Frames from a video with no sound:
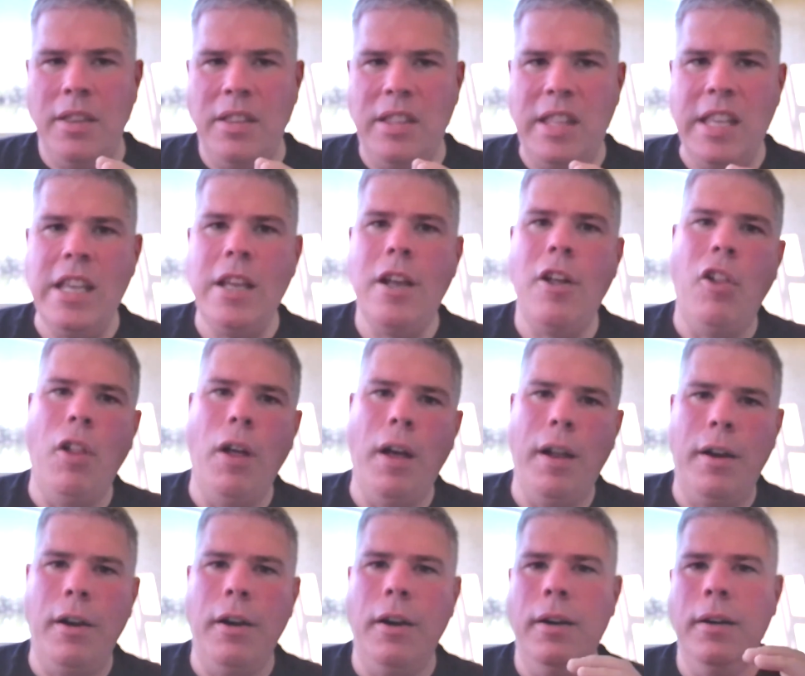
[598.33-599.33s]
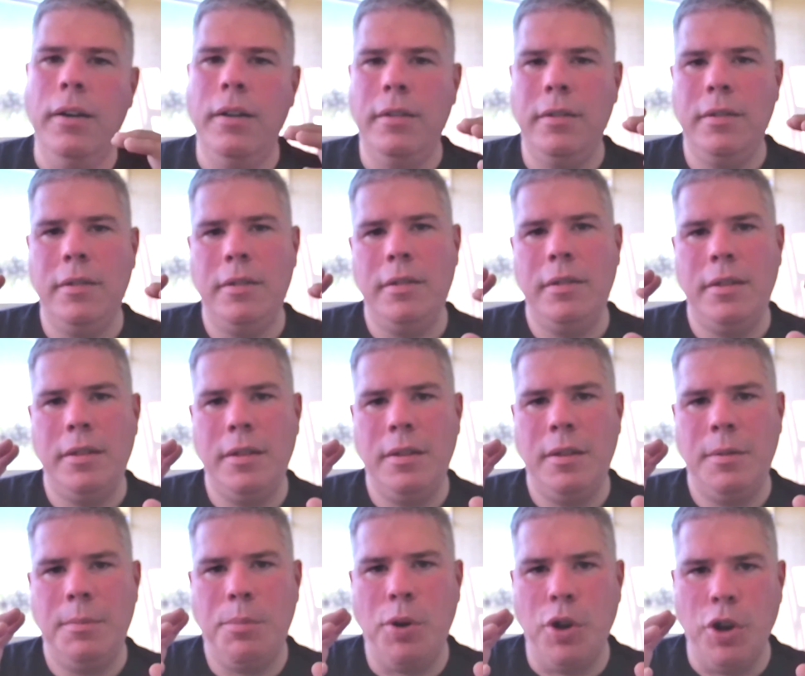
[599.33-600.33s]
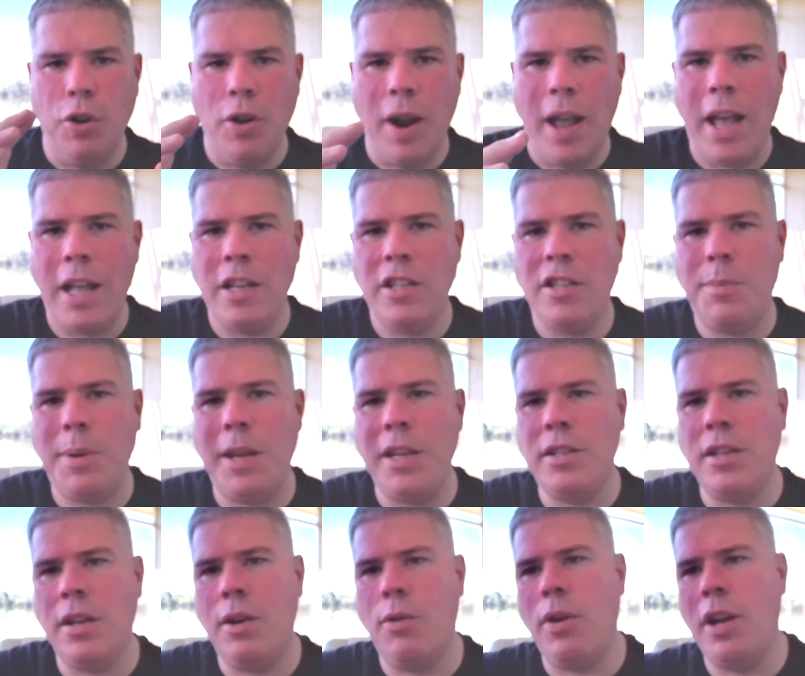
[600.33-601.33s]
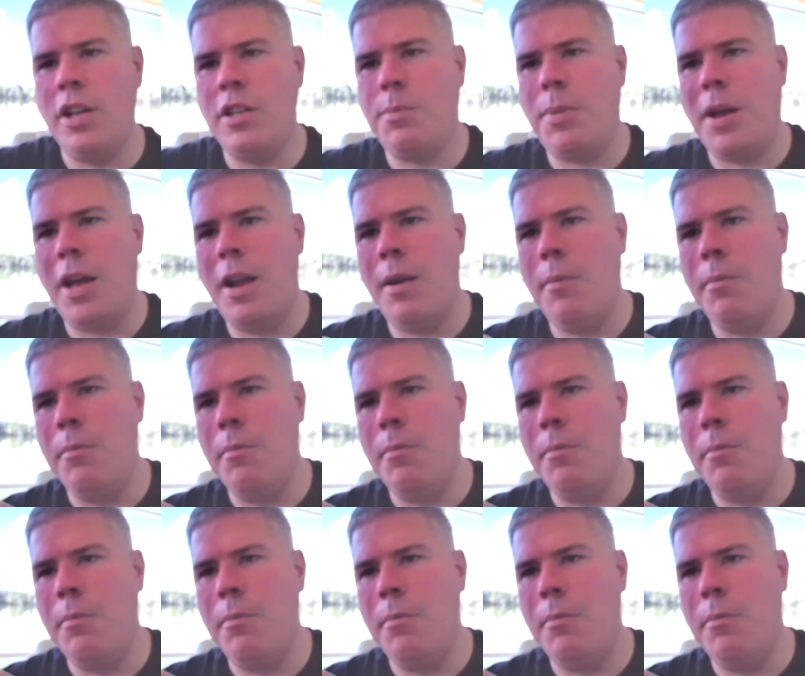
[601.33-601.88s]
declutter, put your headspace in the right spot,